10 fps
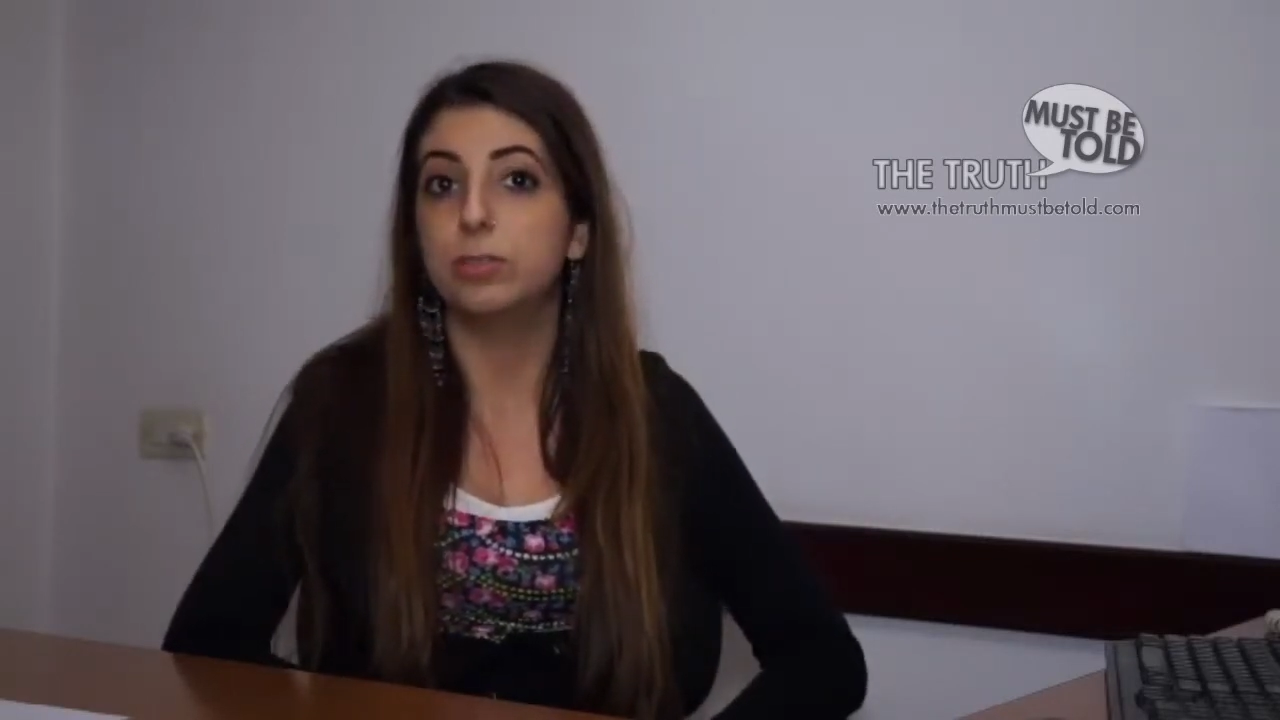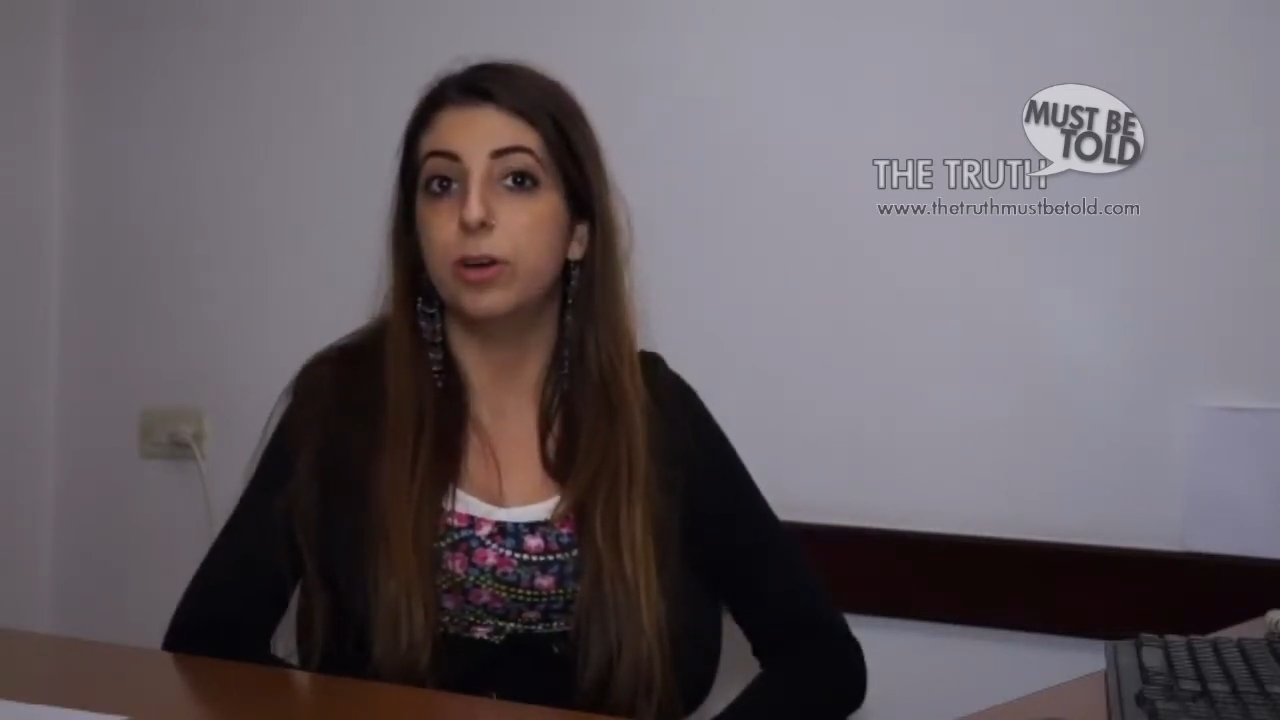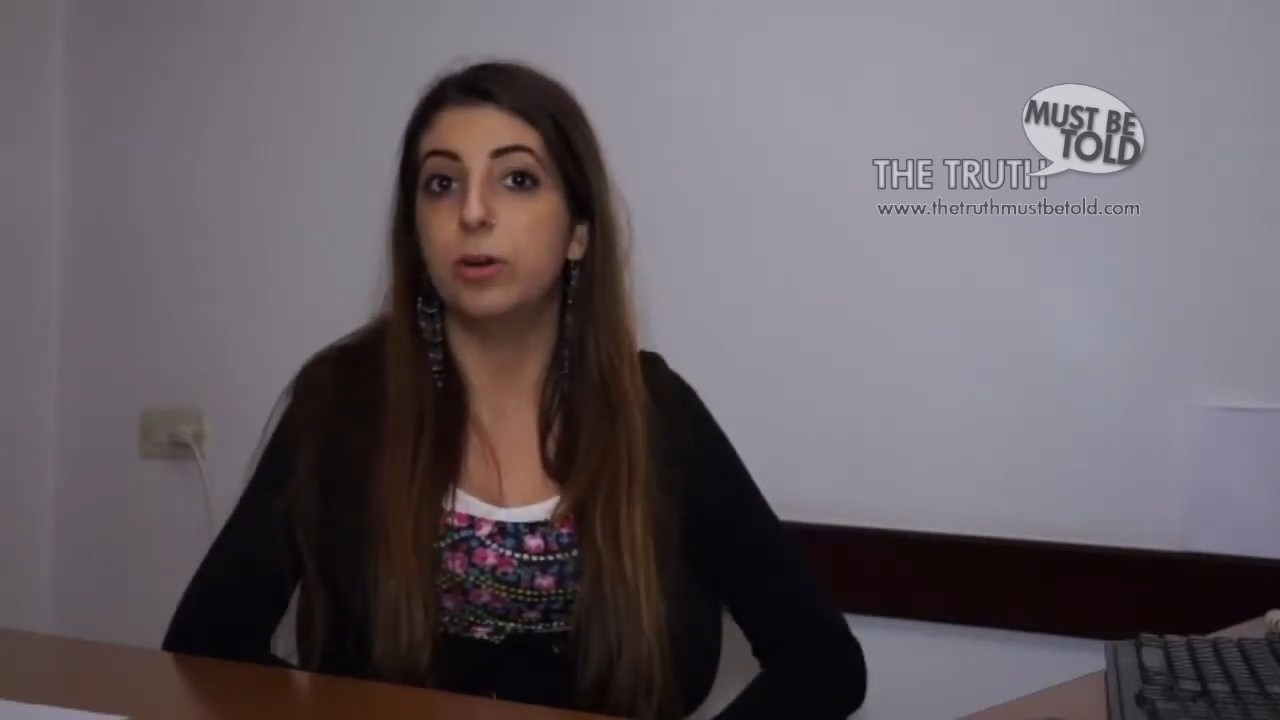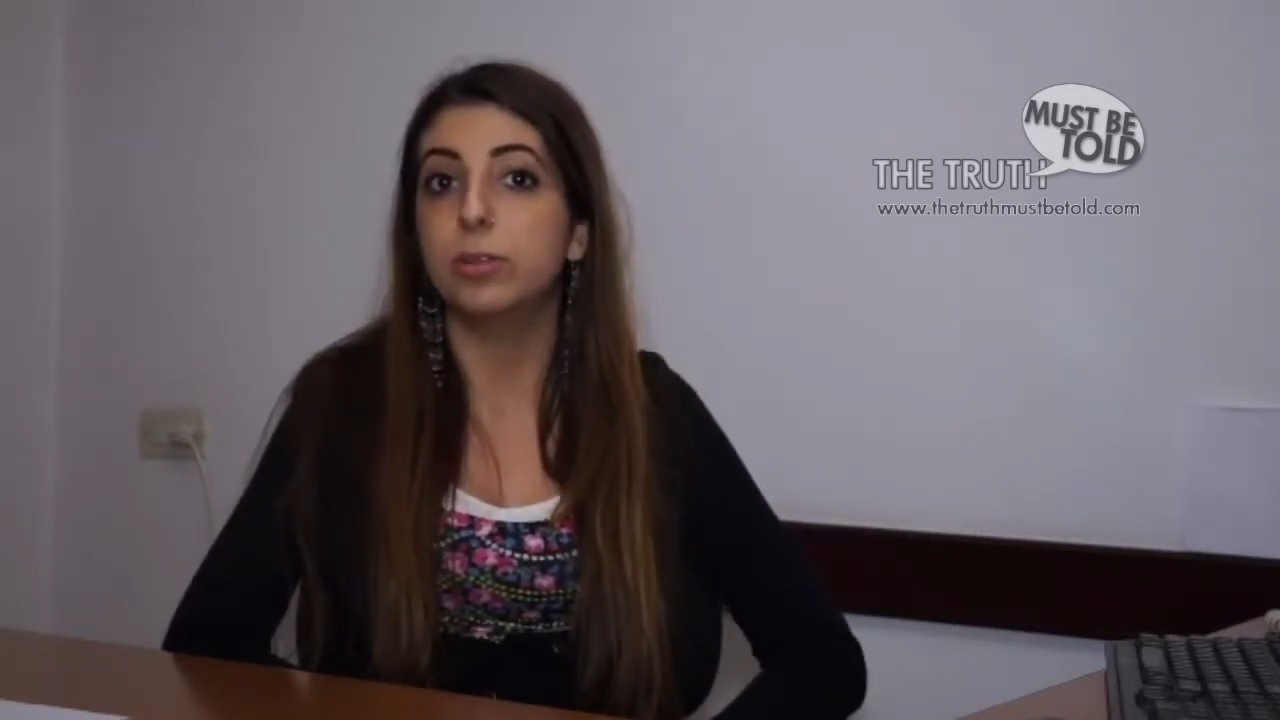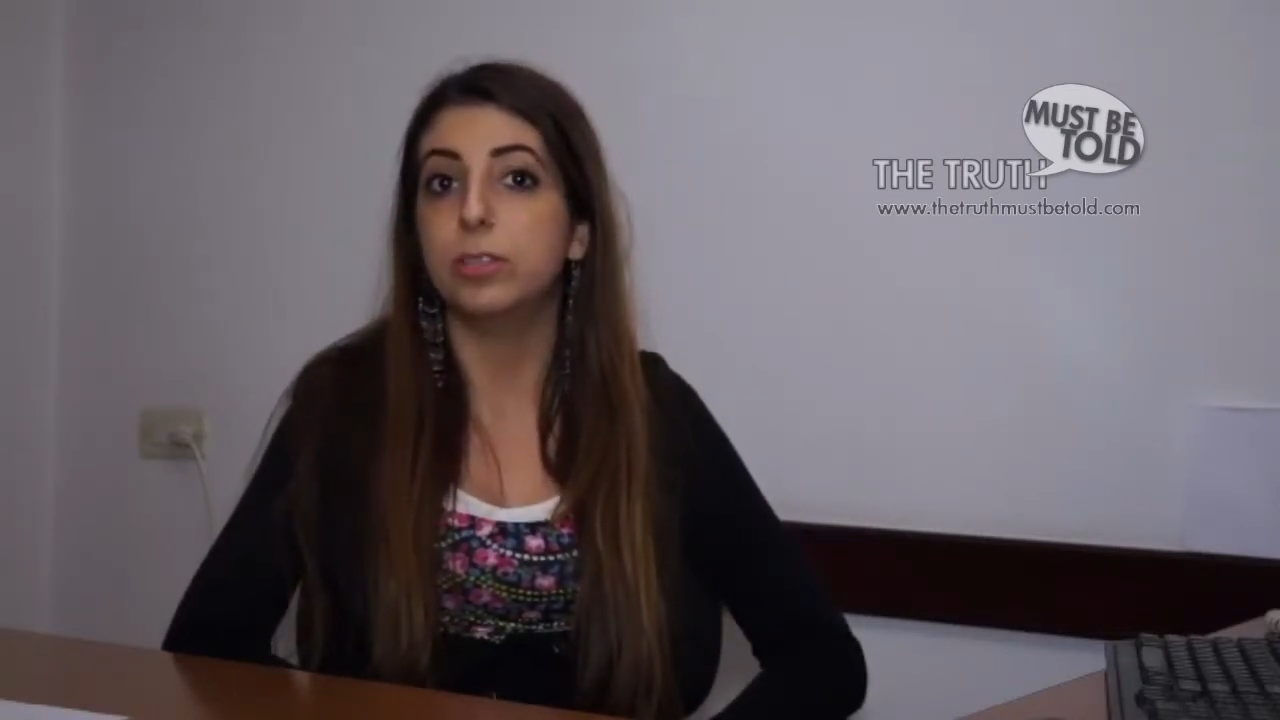to
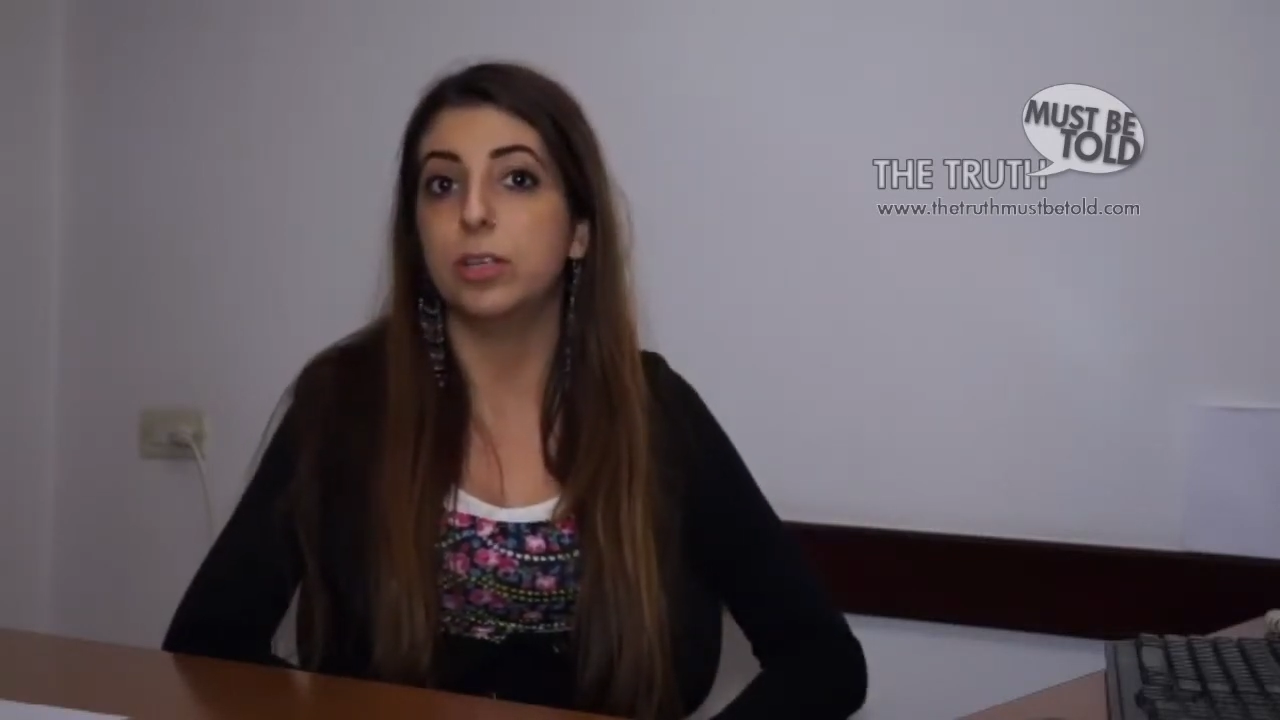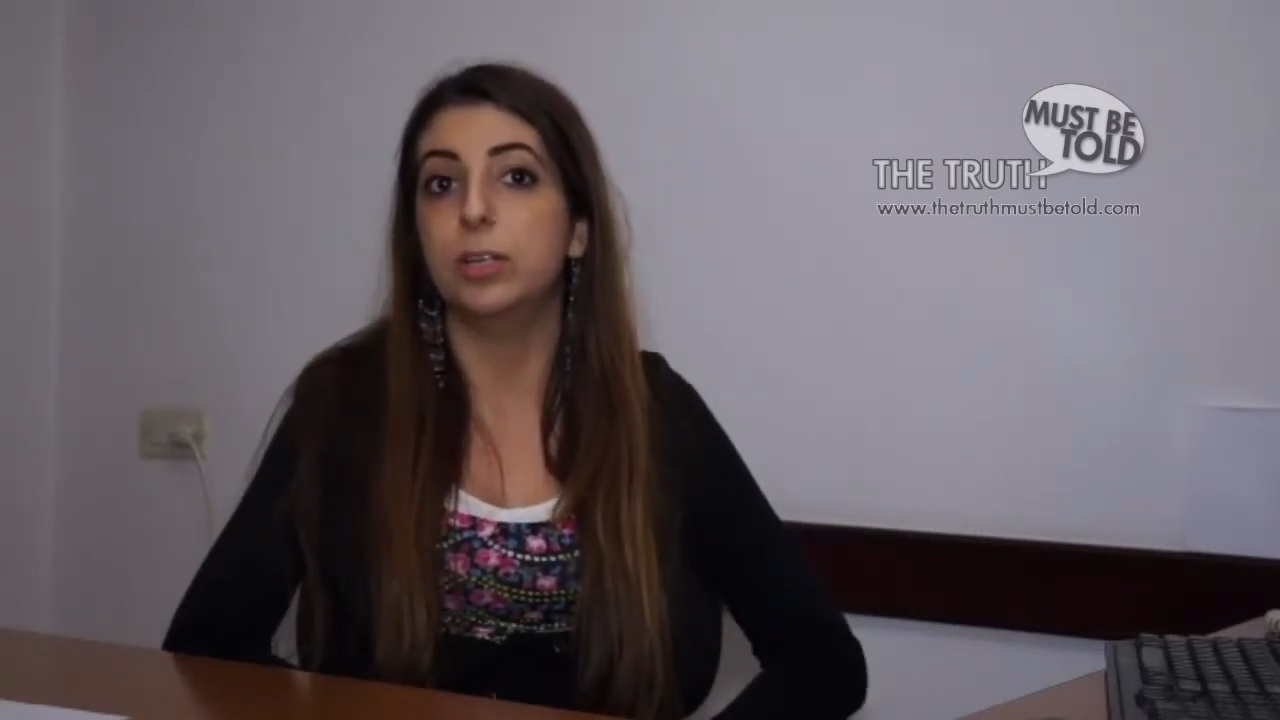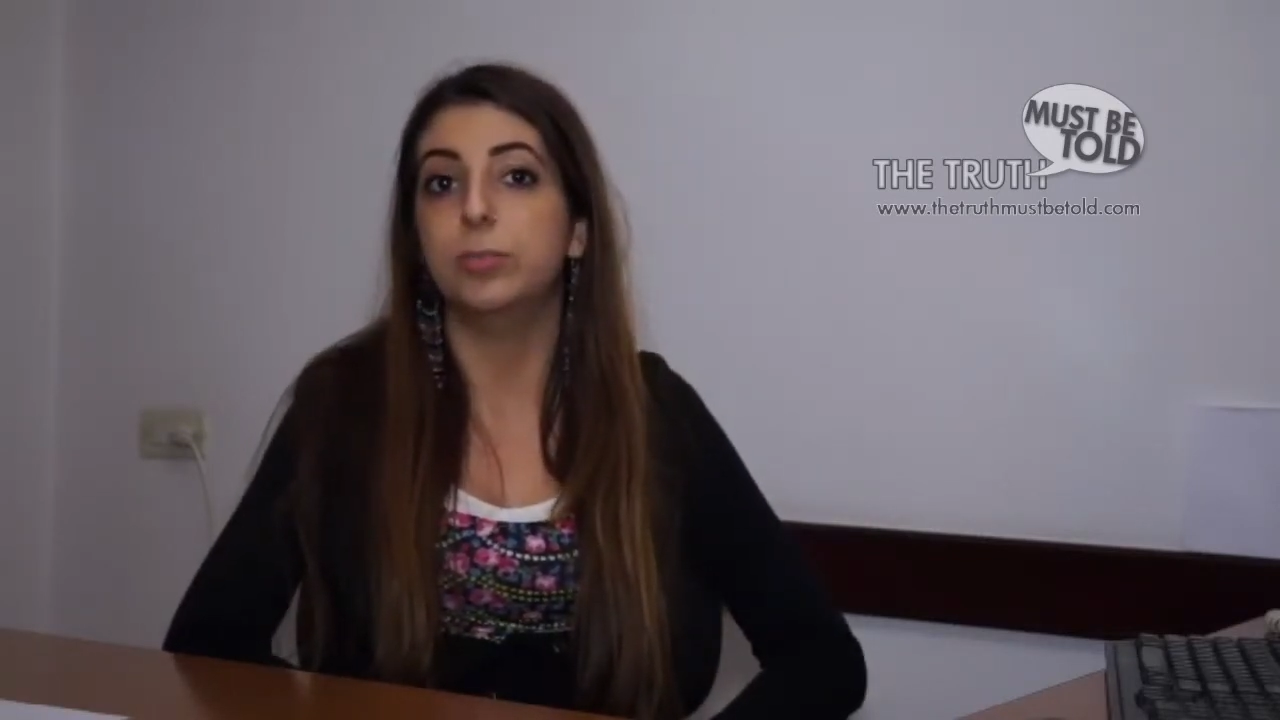vote.